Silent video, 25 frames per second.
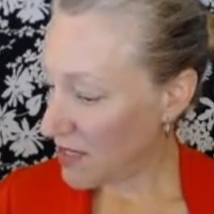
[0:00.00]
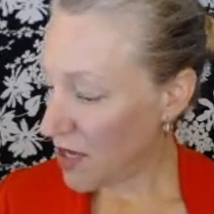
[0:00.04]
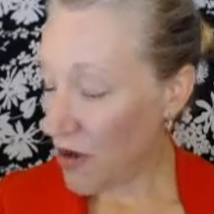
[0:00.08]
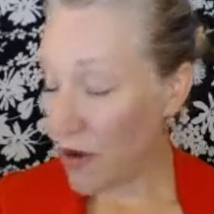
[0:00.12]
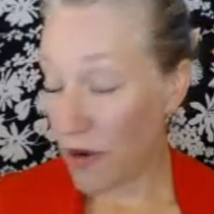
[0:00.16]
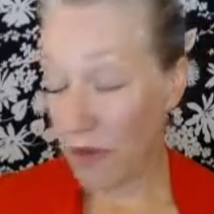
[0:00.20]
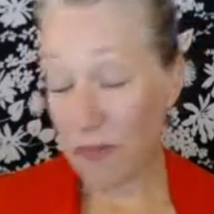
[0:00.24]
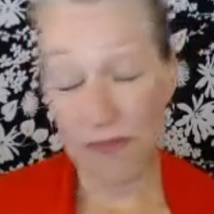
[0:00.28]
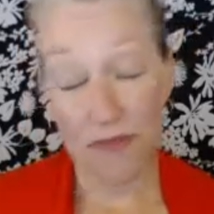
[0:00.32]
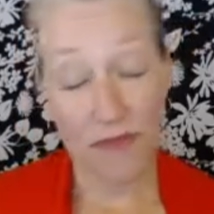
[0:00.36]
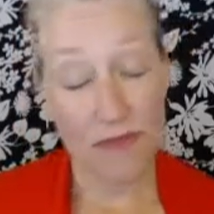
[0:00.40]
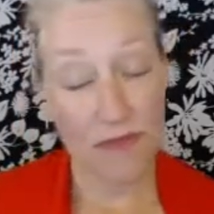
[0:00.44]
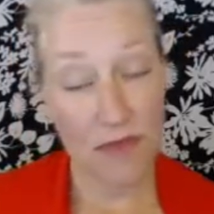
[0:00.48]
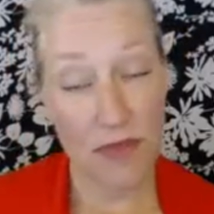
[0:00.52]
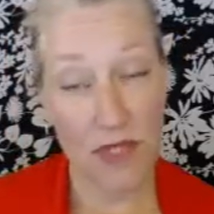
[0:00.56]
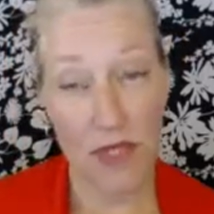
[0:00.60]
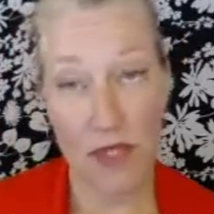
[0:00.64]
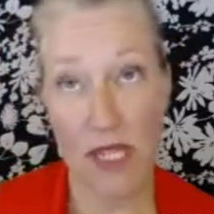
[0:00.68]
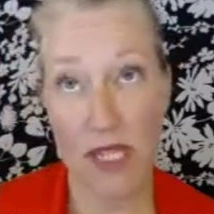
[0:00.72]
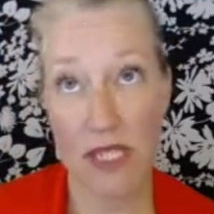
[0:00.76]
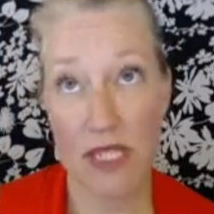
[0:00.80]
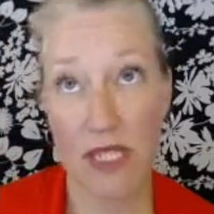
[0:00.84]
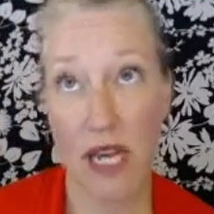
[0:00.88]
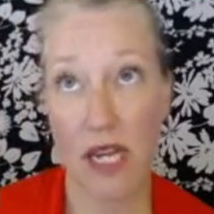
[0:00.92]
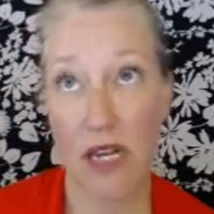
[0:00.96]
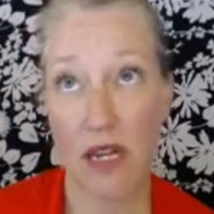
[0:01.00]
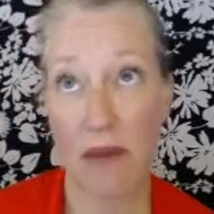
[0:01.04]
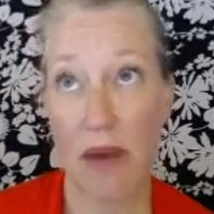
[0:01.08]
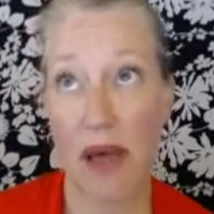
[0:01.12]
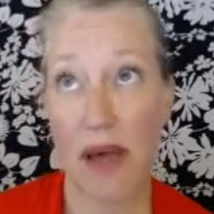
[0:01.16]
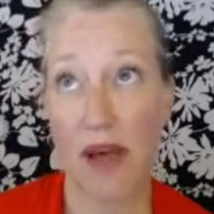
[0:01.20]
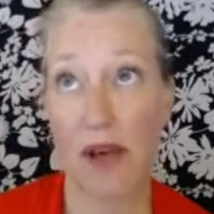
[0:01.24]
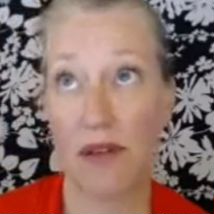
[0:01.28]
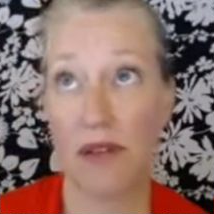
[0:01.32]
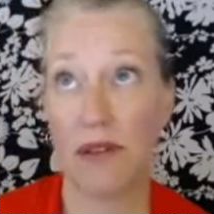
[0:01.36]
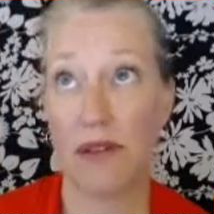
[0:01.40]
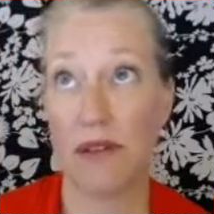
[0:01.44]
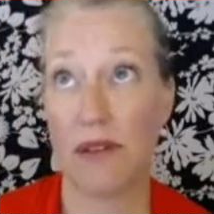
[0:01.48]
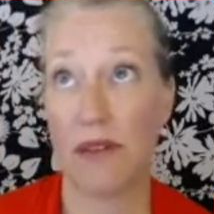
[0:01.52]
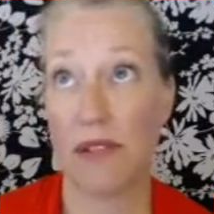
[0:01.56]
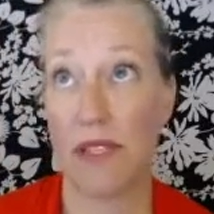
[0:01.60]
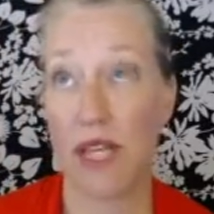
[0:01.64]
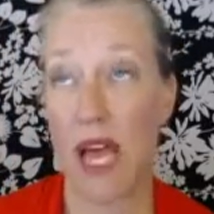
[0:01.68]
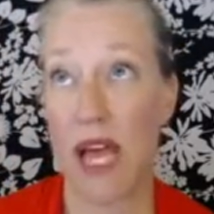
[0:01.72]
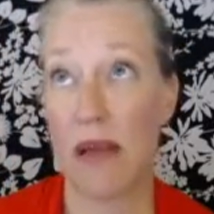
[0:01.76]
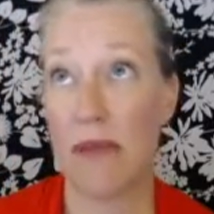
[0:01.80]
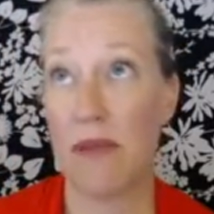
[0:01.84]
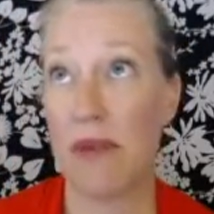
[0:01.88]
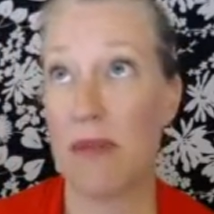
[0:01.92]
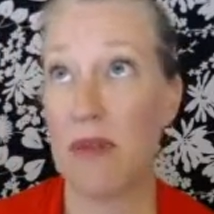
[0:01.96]
Oh, so let's talk about
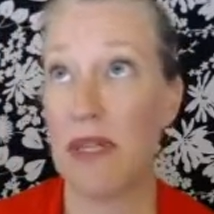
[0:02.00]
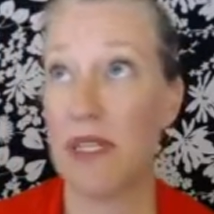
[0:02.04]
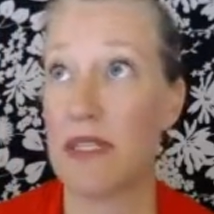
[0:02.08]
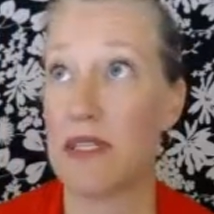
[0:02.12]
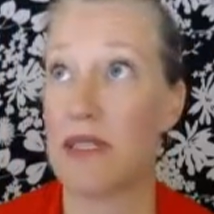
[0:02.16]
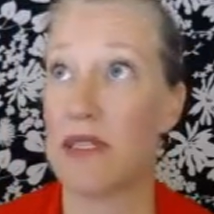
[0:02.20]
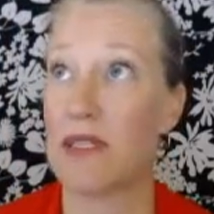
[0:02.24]
time limits.